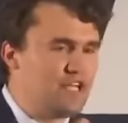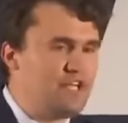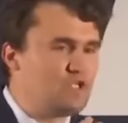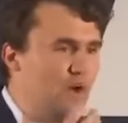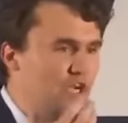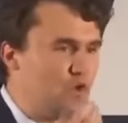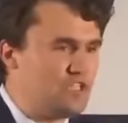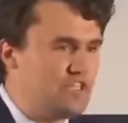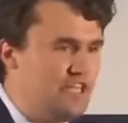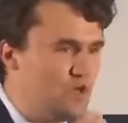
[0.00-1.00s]
I just want to
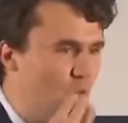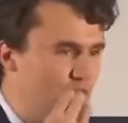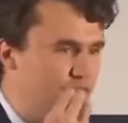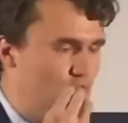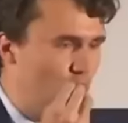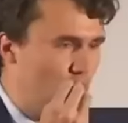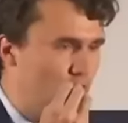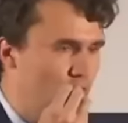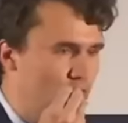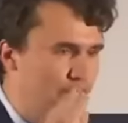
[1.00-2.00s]
critique one of your